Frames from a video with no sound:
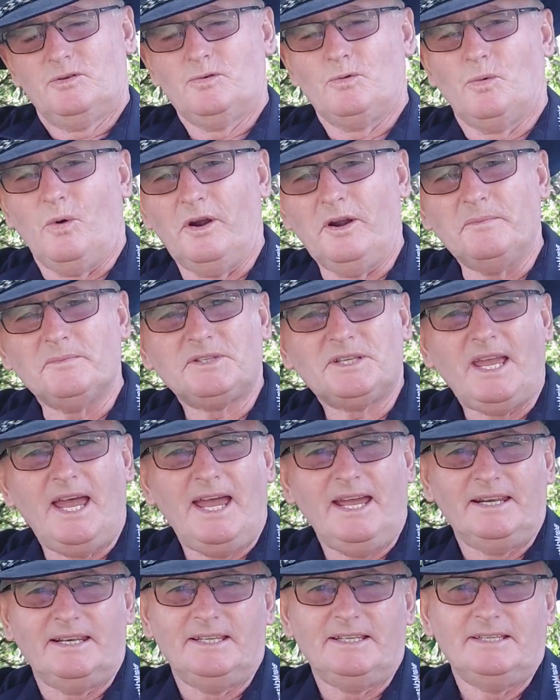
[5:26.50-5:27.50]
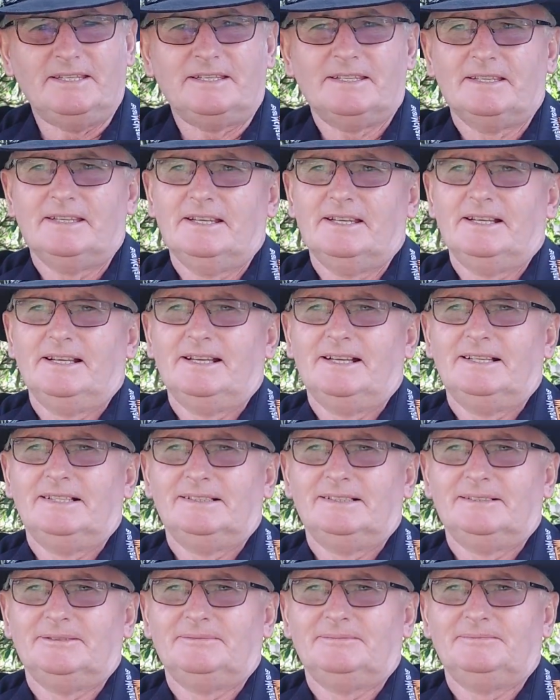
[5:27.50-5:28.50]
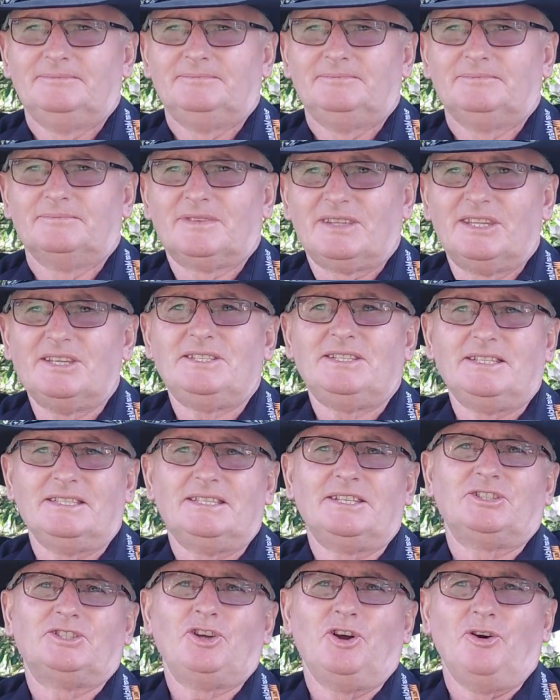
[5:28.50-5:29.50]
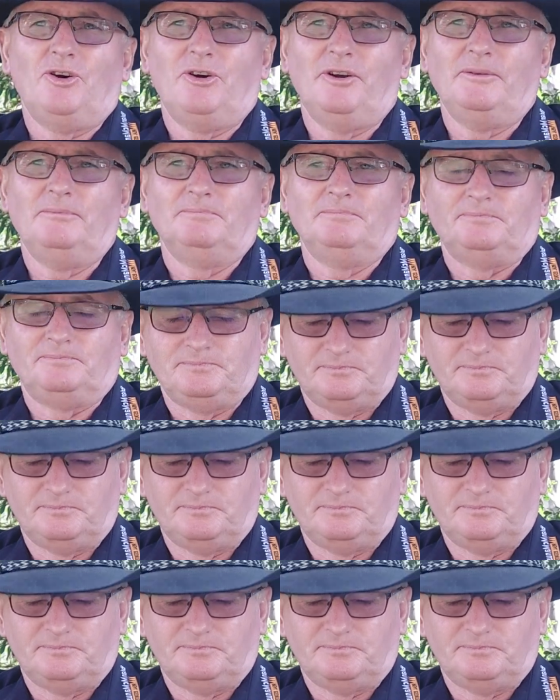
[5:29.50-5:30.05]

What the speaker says: what I'm saying is, this is a time,